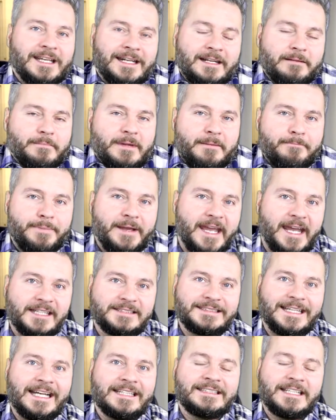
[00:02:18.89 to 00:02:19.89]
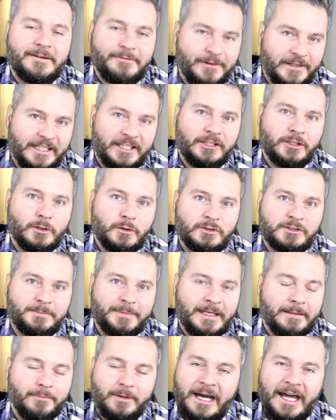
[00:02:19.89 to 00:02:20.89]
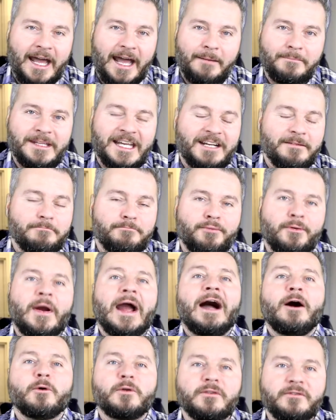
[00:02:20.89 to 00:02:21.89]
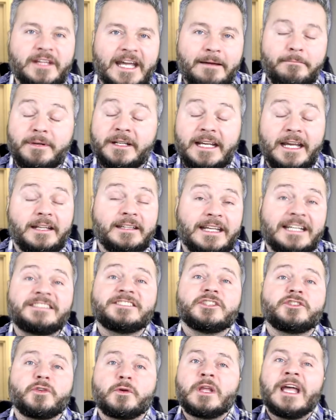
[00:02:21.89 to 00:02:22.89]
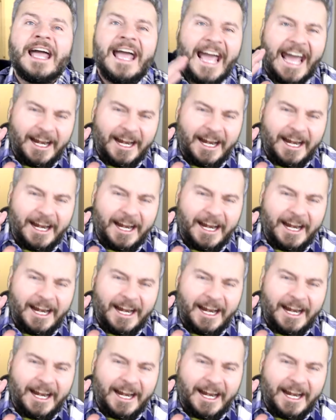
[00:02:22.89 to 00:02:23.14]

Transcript: And in my past, I definitely used people. I, I'm not proud of that, but that's the truth.